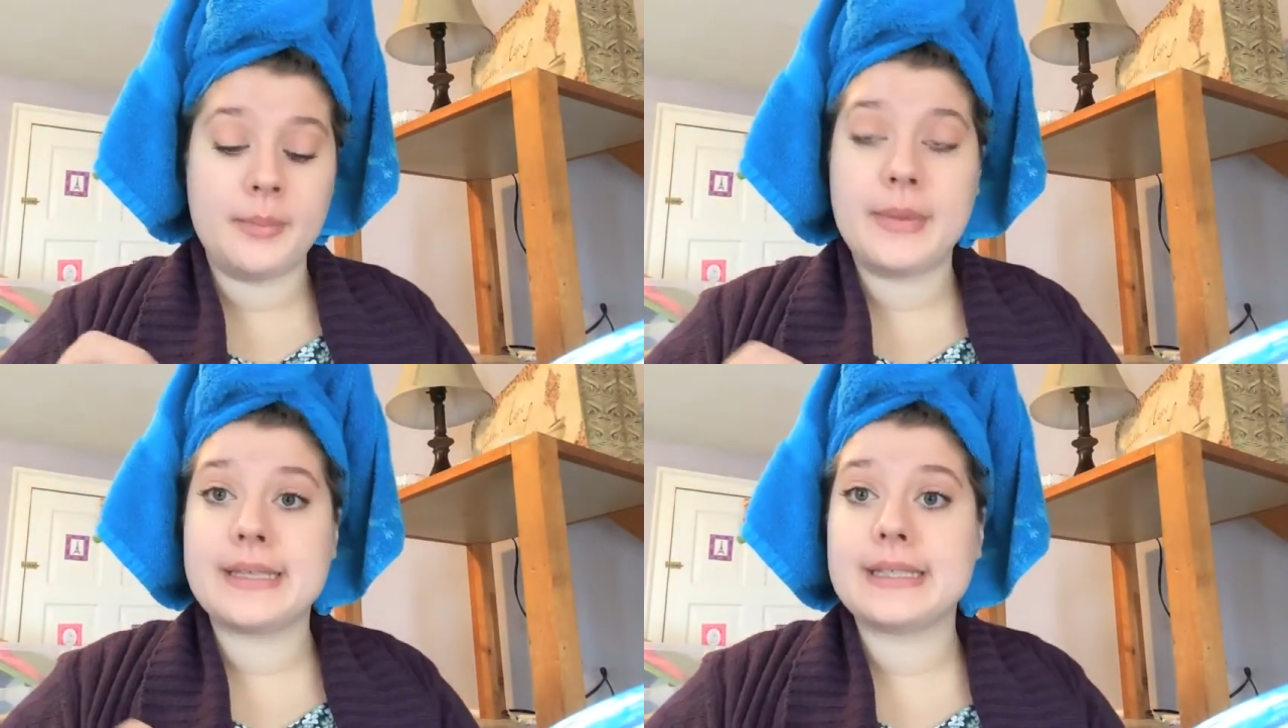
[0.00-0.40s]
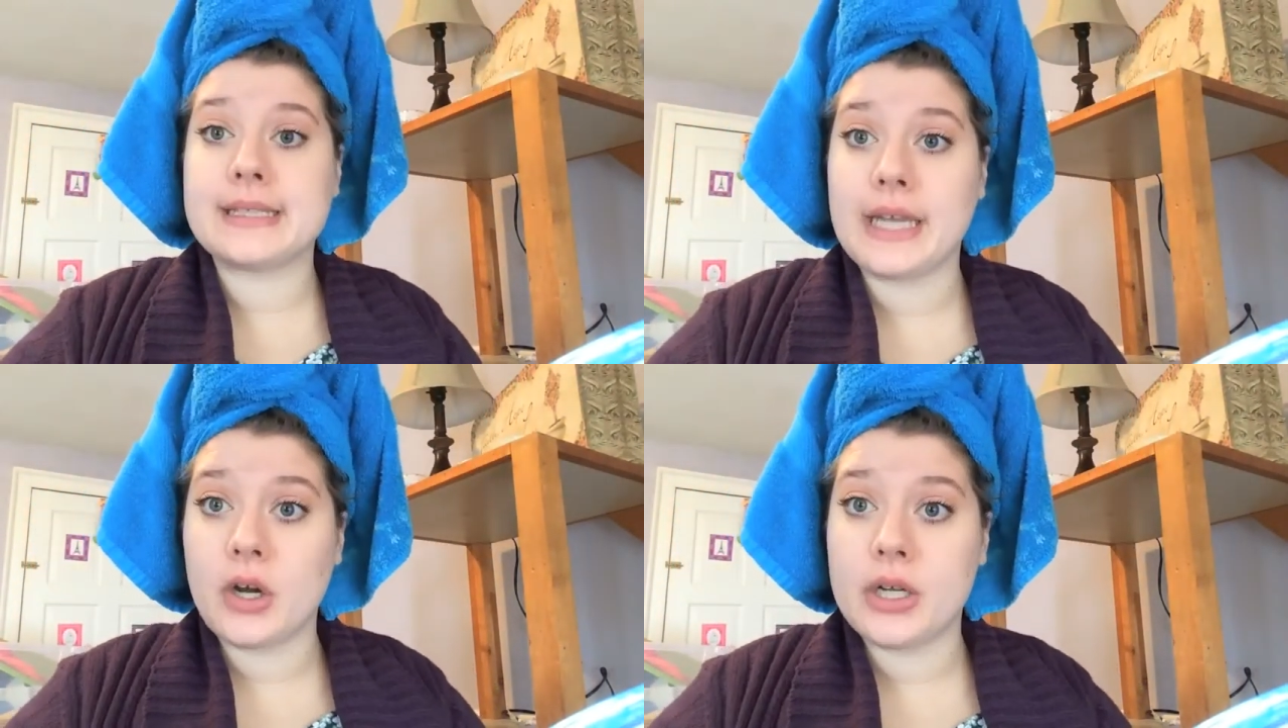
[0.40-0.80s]

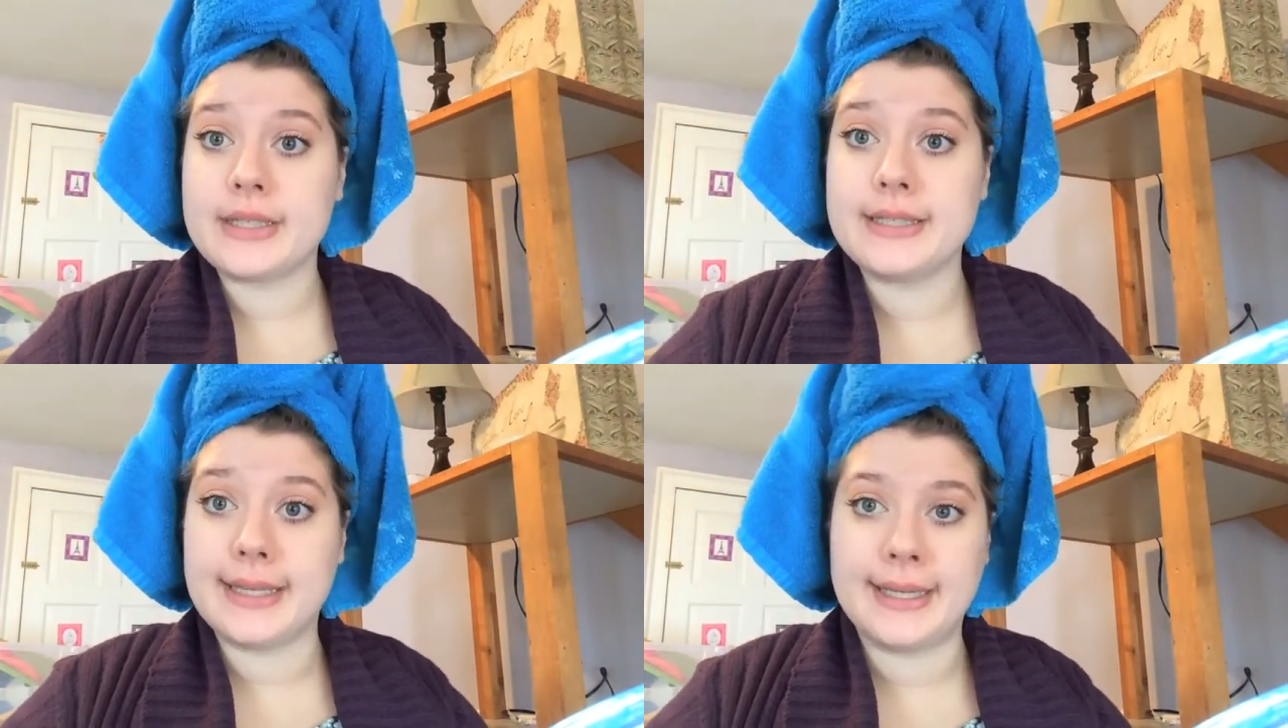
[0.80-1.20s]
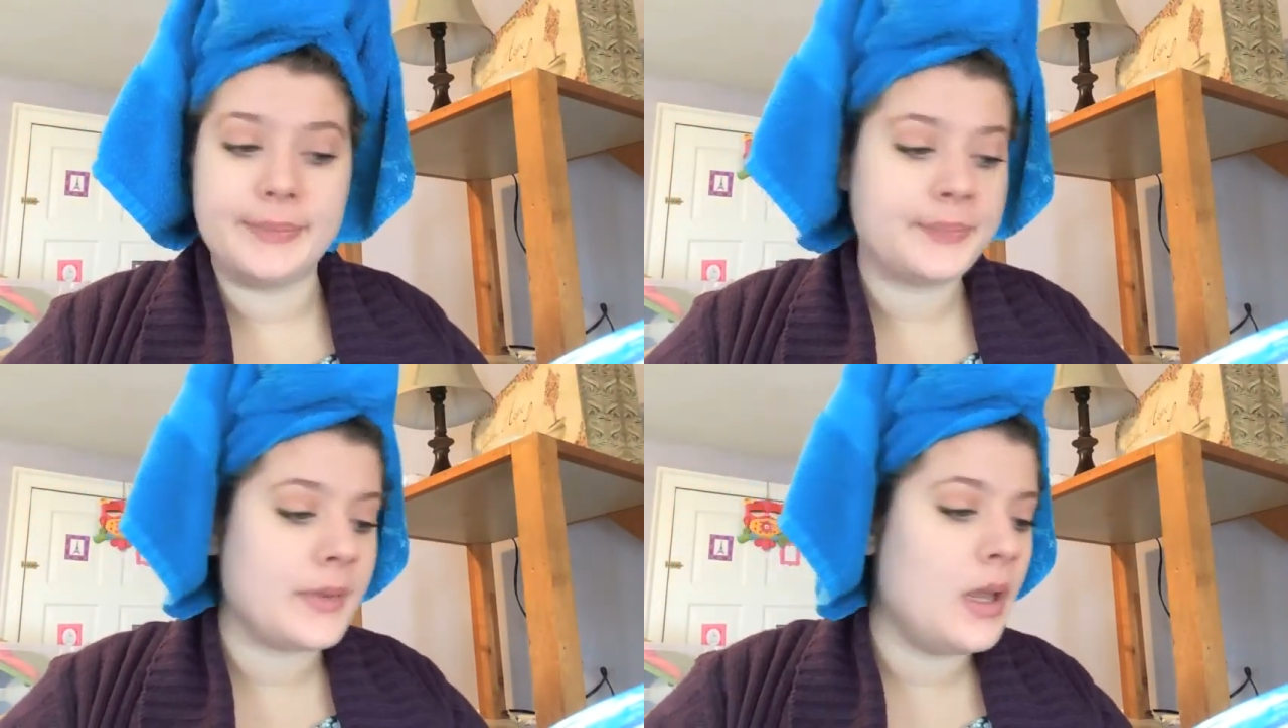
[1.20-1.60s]
Mascara
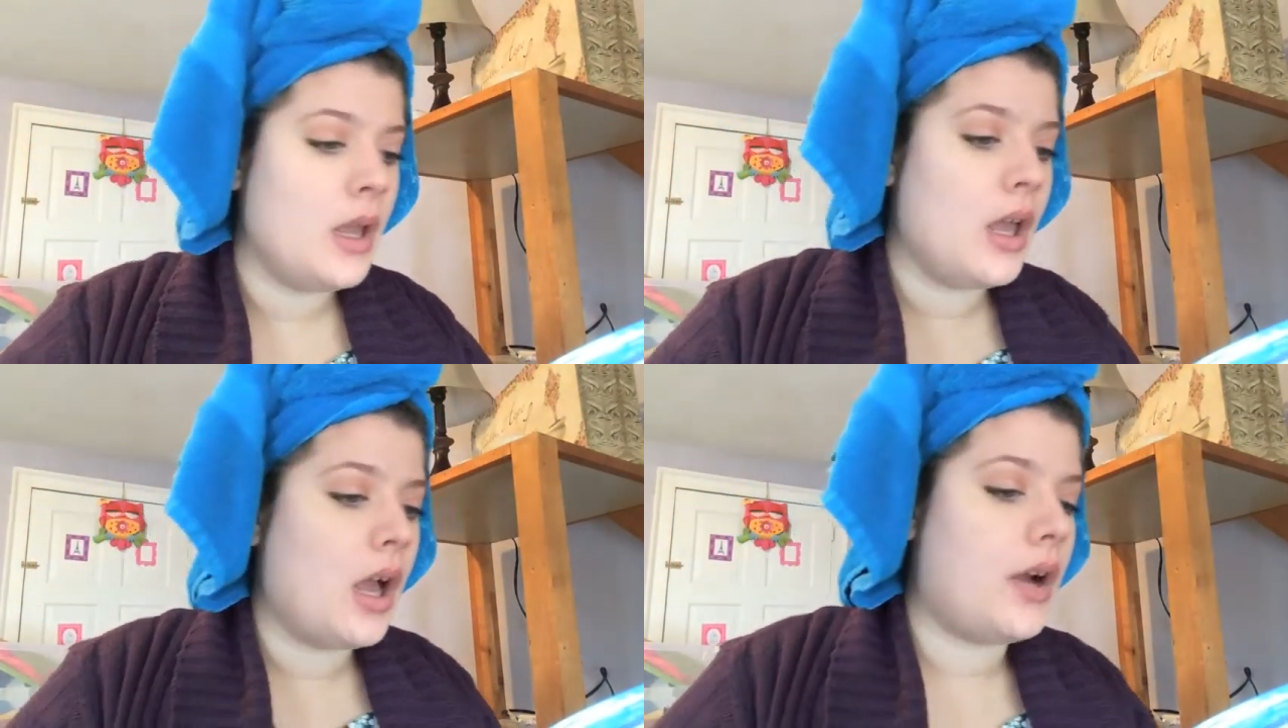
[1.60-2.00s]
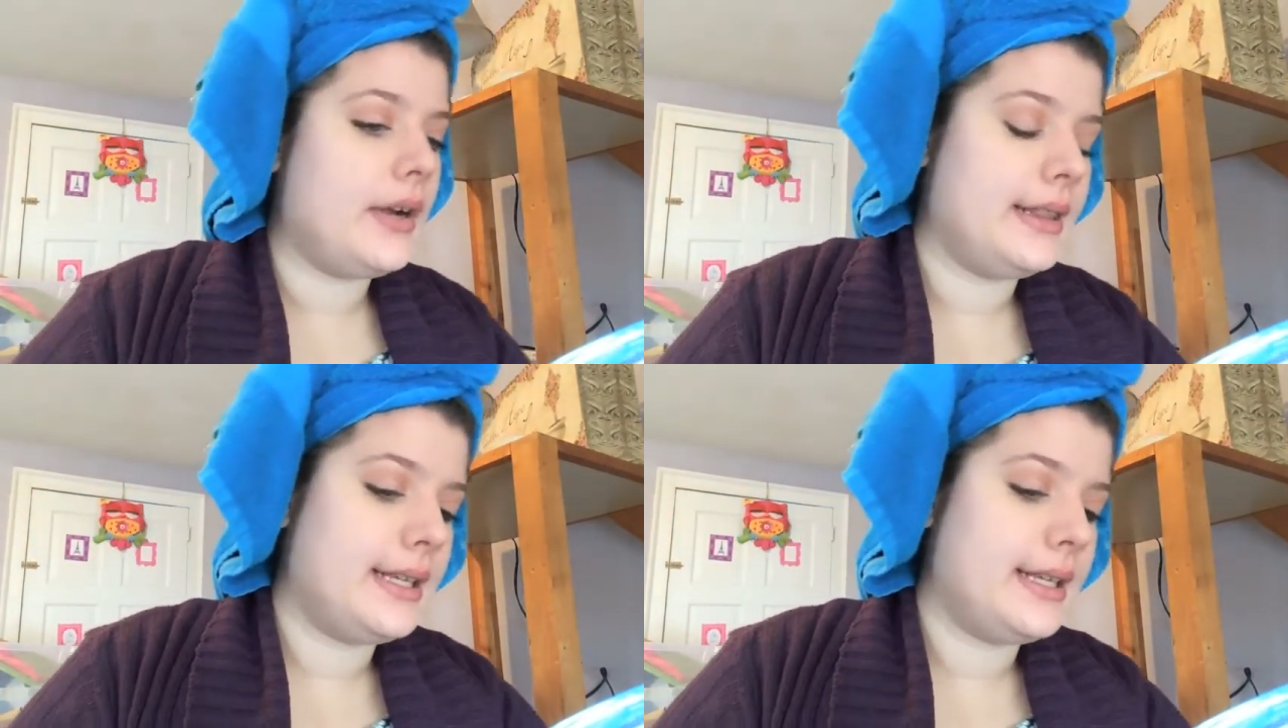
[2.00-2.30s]
done. Alright,